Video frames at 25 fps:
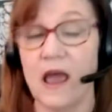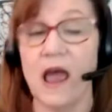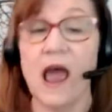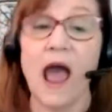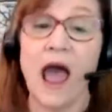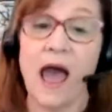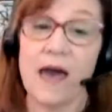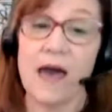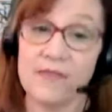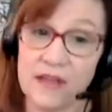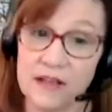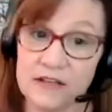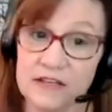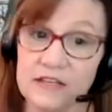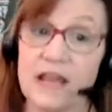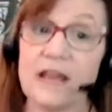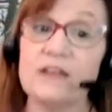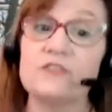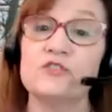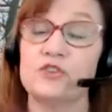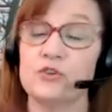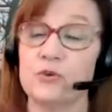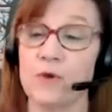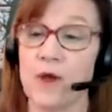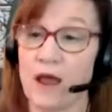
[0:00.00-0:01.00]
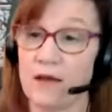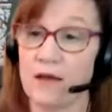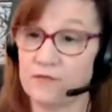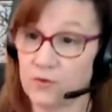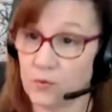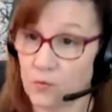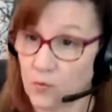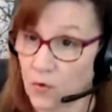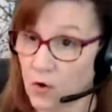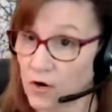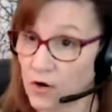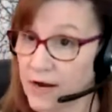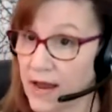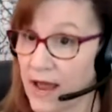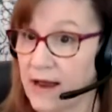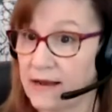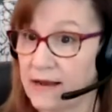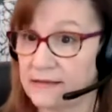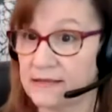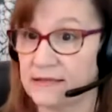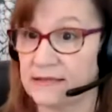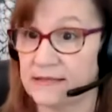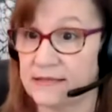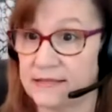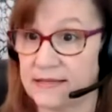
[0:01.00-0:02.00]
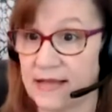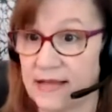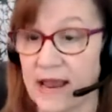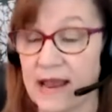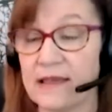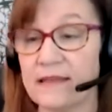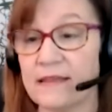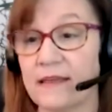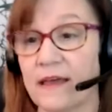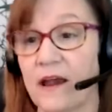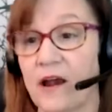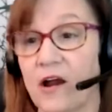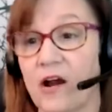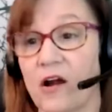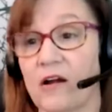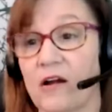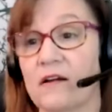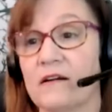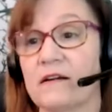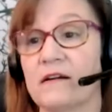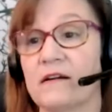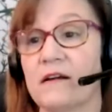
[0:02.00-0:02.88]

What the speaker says: And then, yes, you have to work at it to stay there.